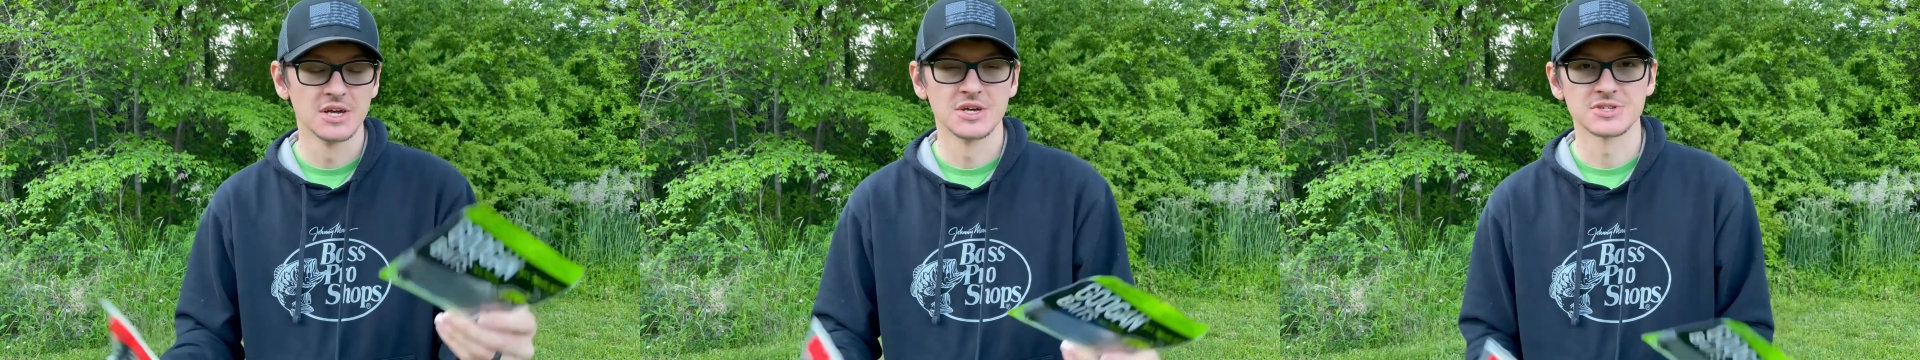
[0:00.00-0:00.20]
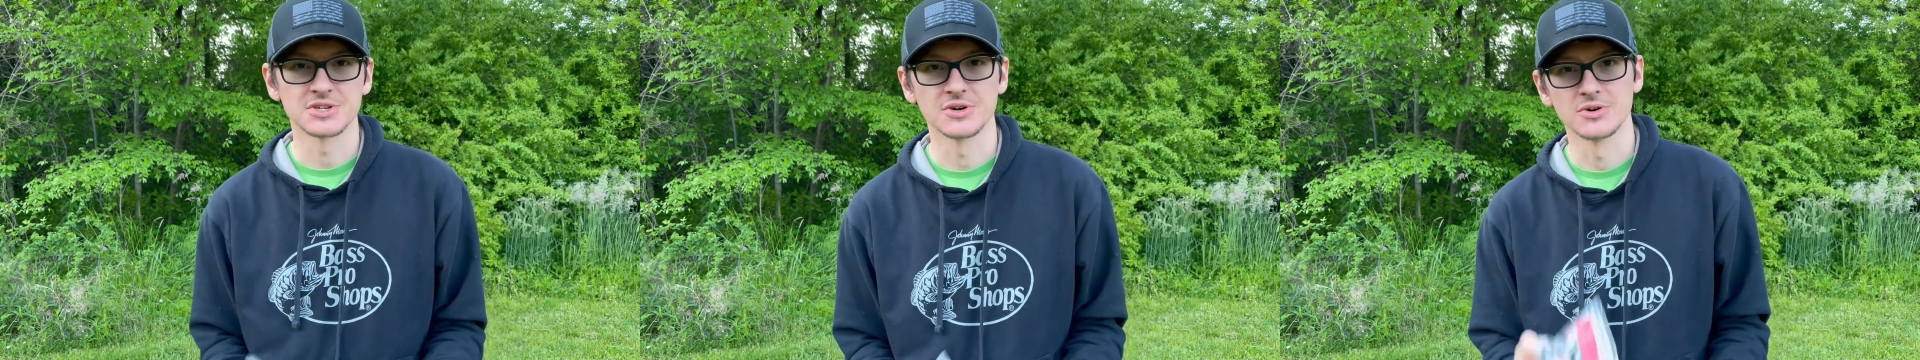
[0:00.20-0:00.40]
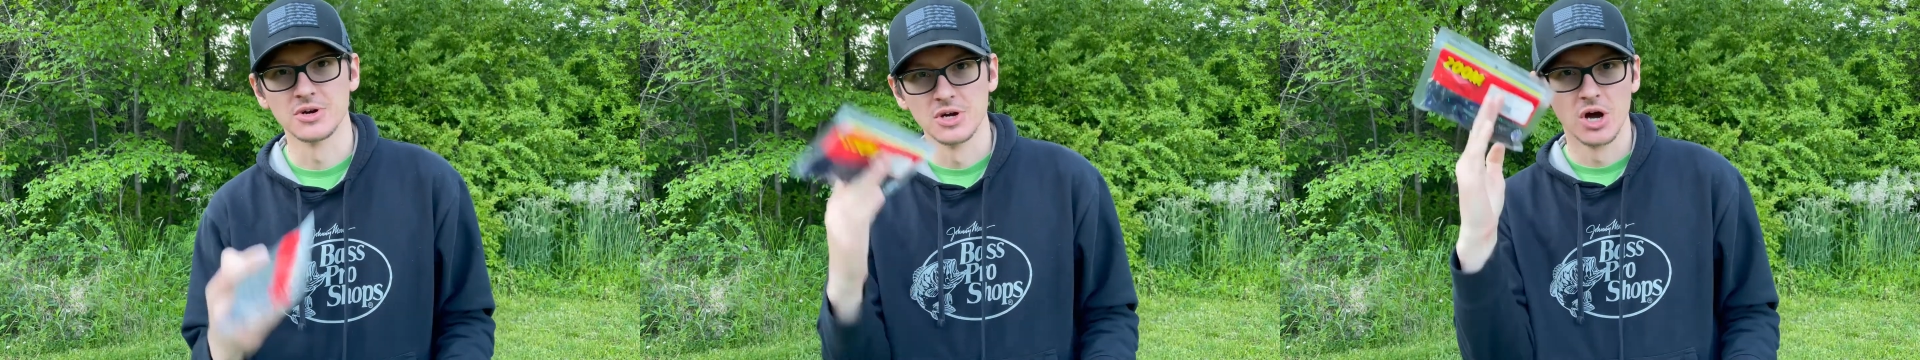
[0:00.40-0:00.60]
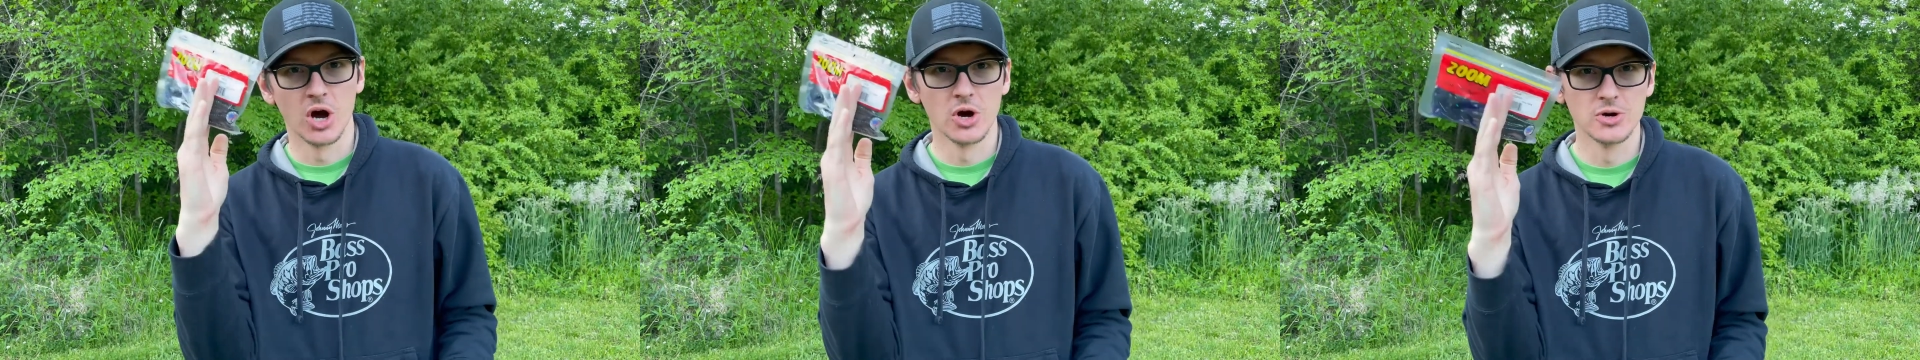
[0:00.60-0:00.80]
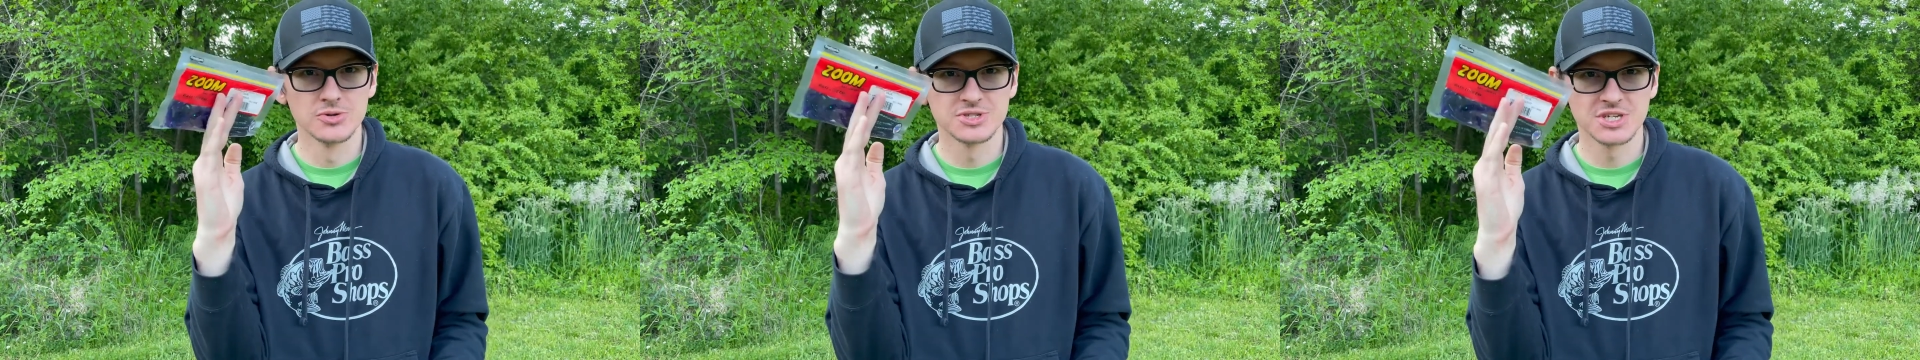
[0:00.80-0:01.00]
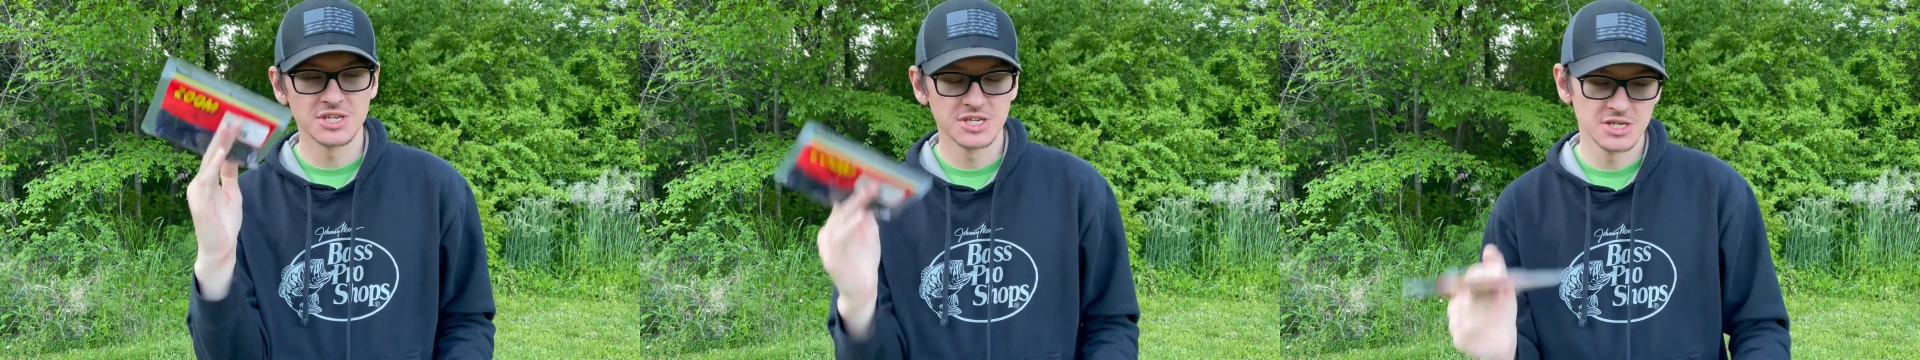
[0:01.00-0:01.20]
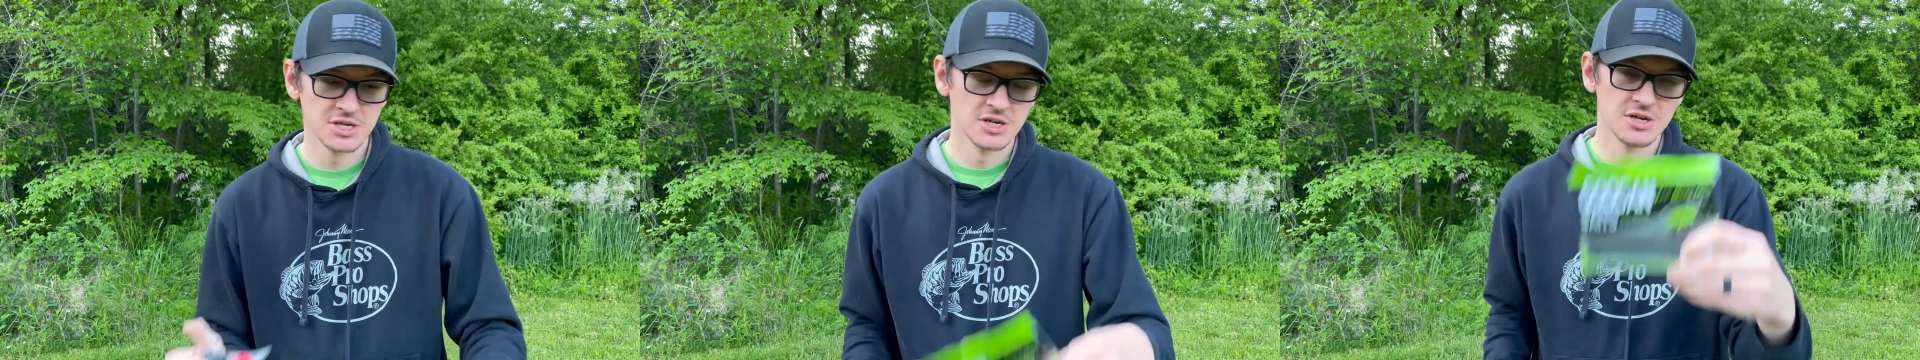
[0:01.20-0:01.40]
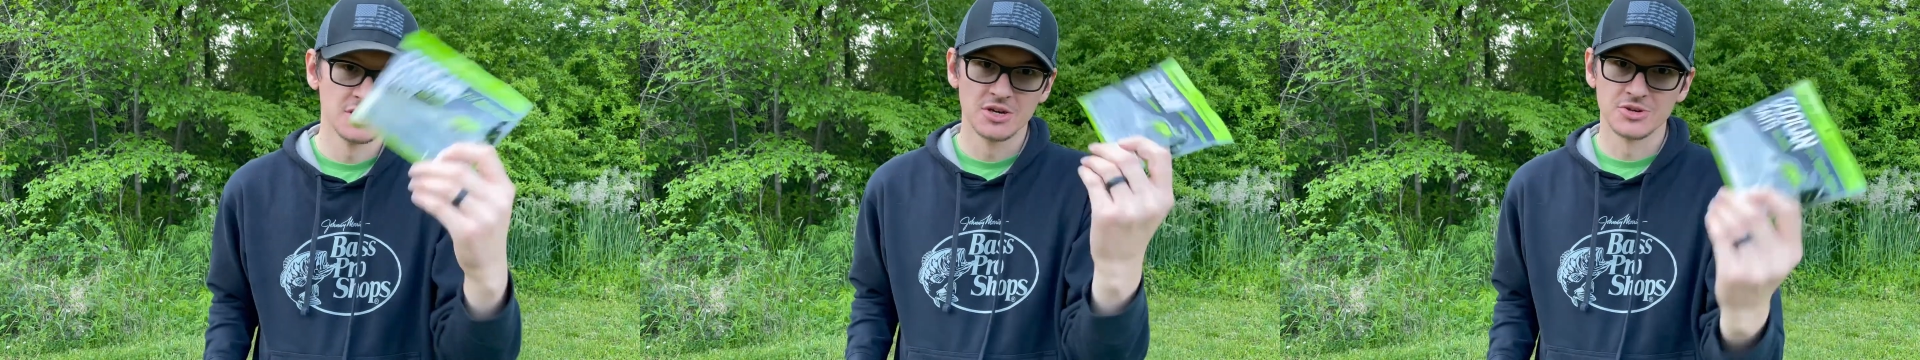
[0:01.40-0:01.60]
So OG,
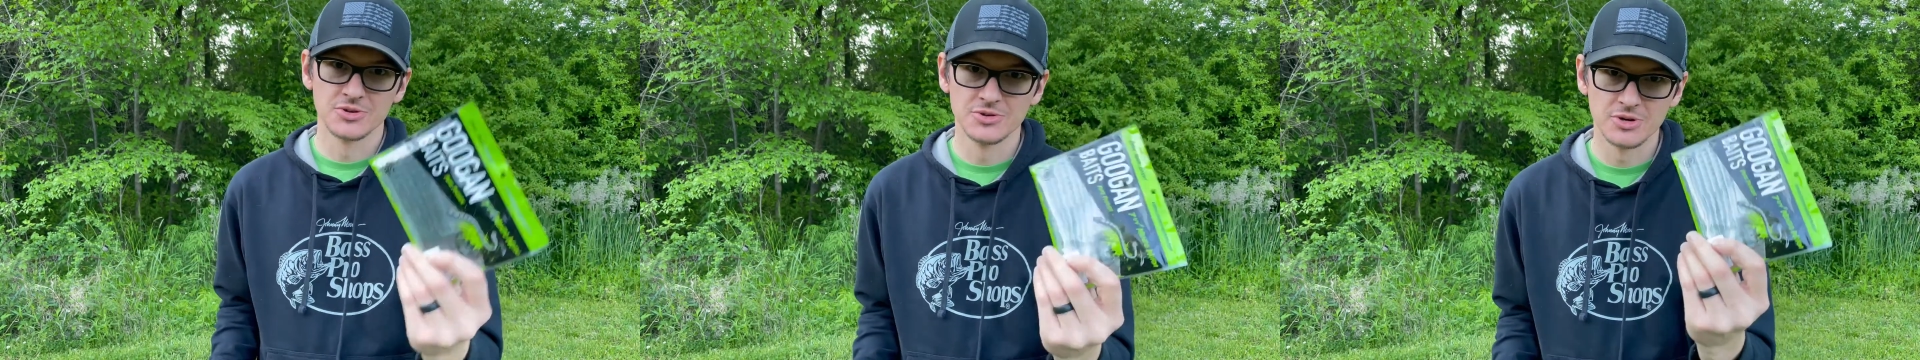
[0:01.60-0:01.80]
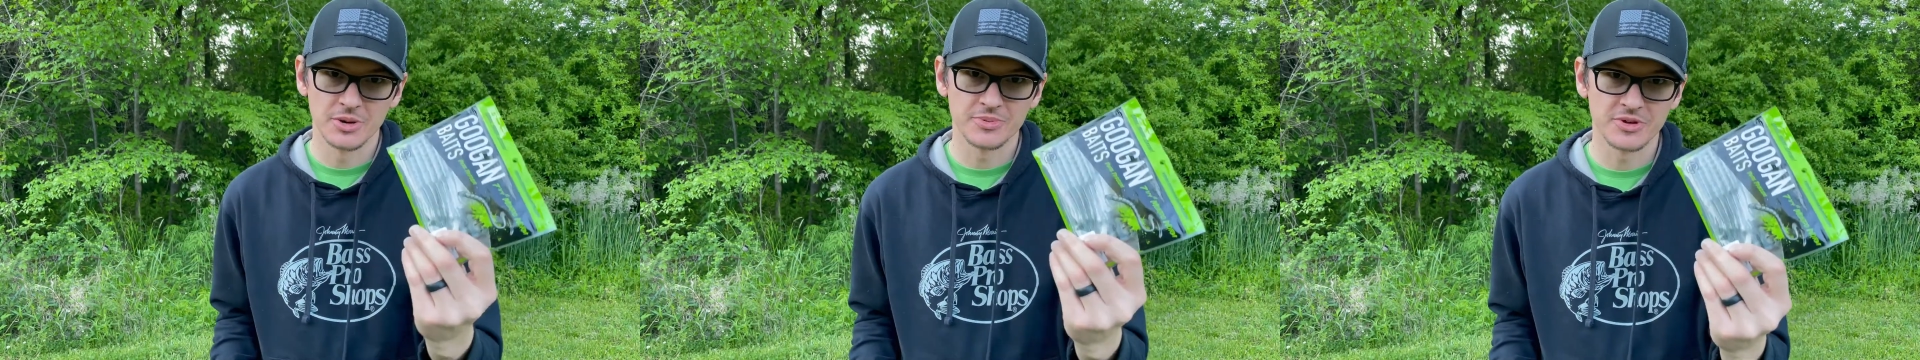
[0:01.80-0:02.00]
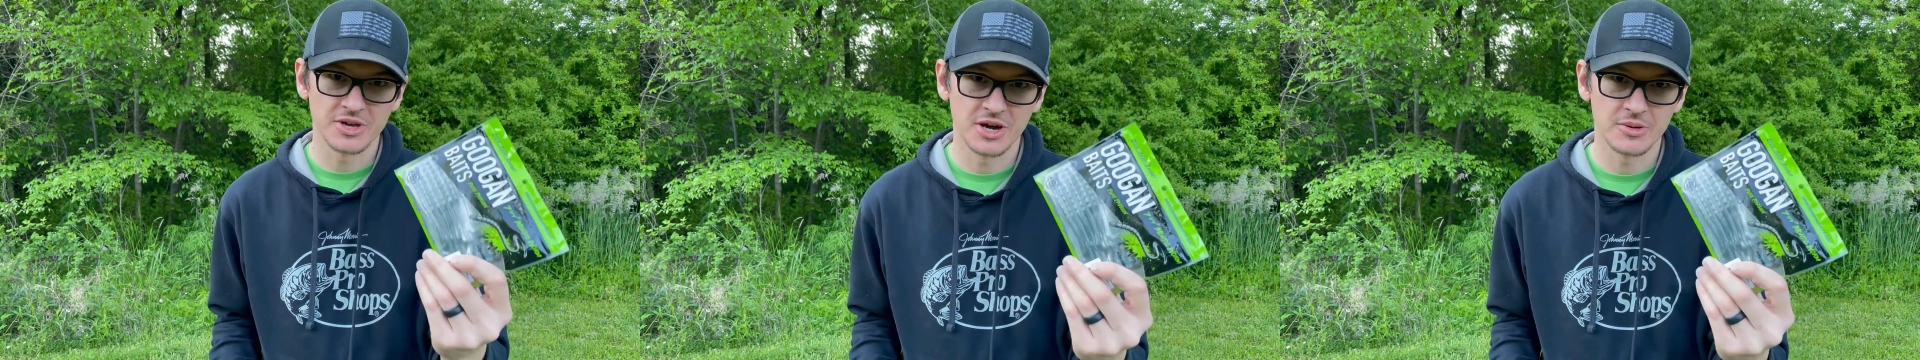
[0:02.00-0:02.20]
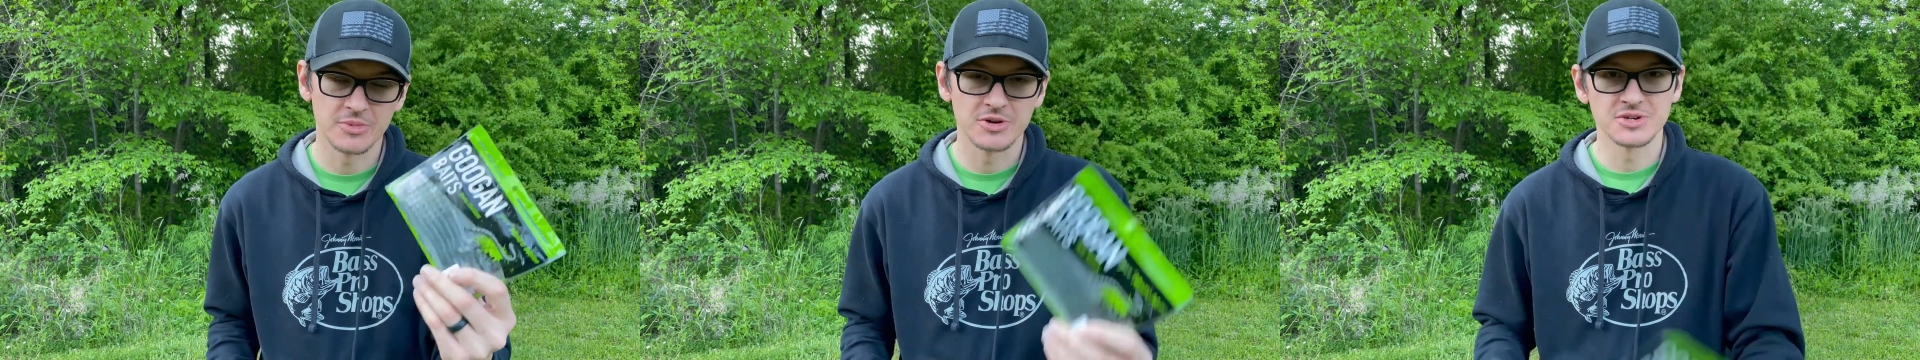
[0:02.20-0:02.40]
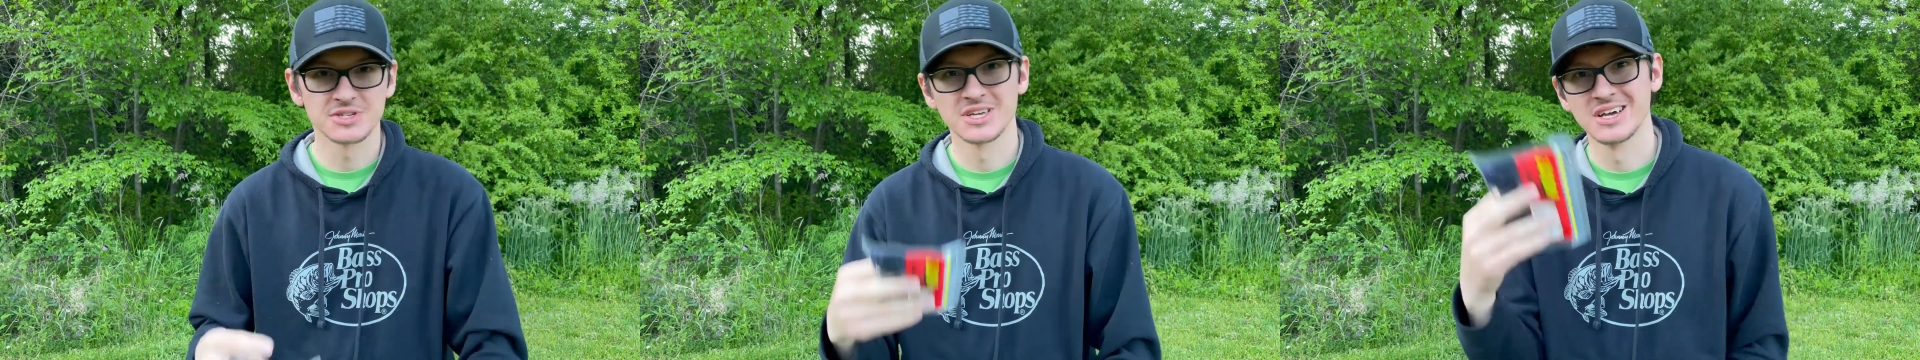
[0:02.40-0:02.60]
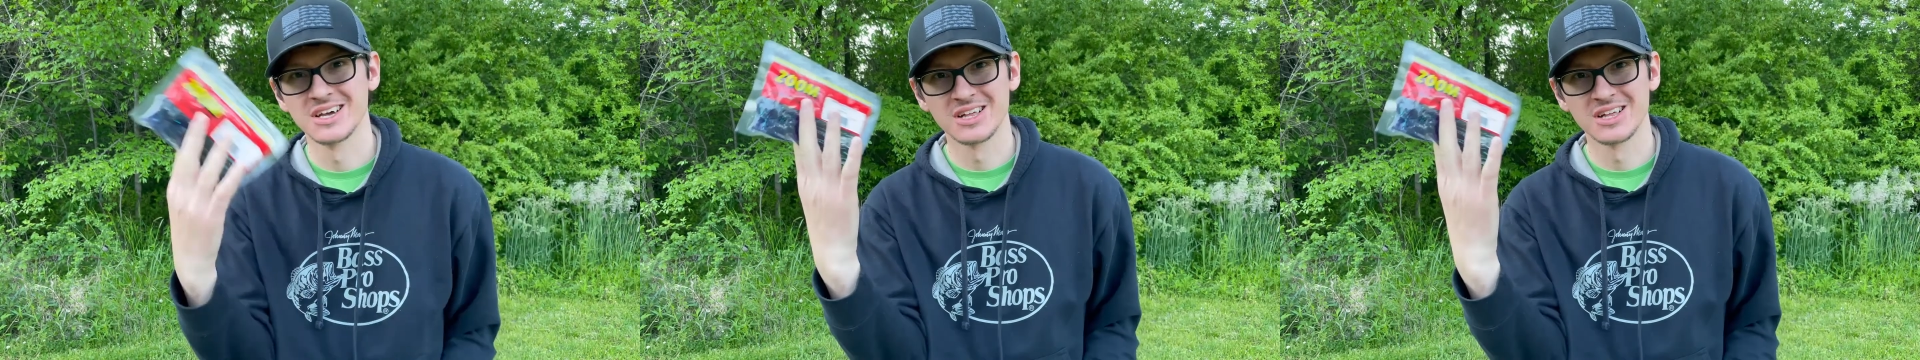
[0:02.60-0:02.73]
new up and comers,